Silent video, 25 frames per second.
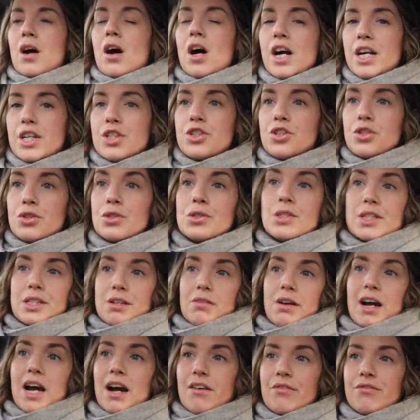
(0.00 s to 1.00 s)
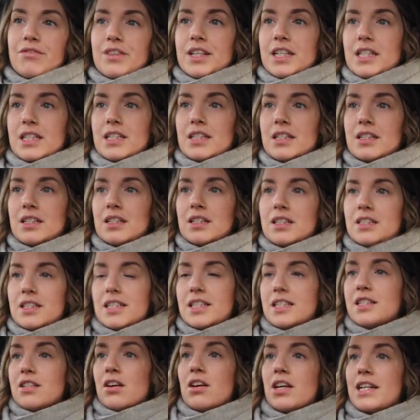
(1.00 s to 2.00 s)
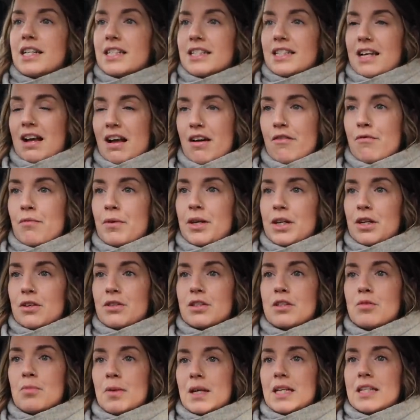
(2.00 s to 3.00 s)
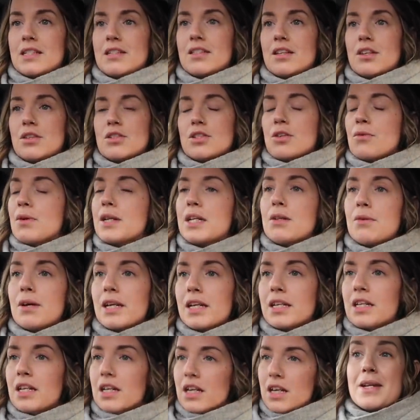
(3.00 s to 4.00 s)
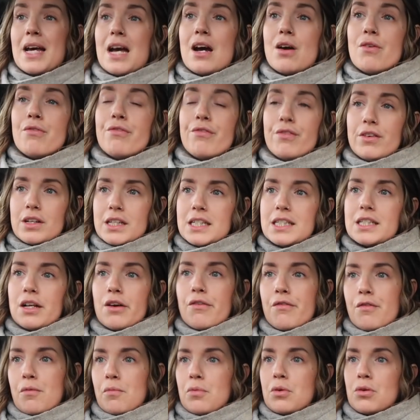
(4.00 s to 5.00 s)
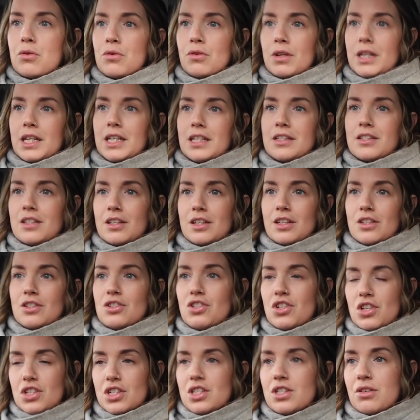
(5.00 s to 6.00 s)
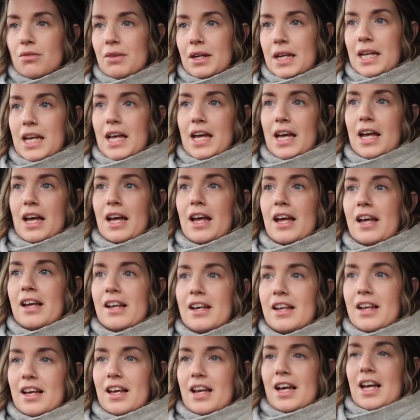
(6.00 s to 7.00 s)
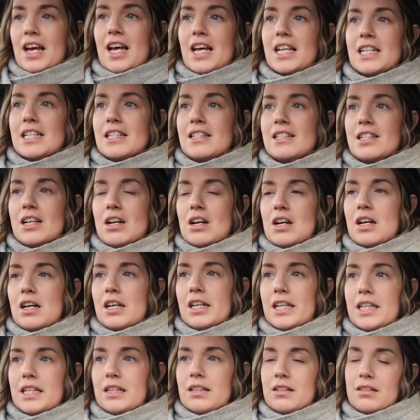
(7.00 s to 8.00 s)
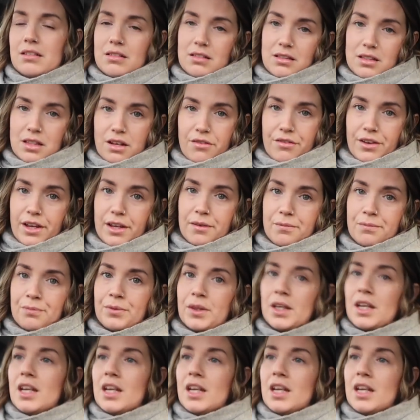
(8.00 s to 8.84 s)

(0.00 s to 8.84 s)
I do still have this desire to have my own space though. So anyway, now fully self-employed, just doing hair, and I love it.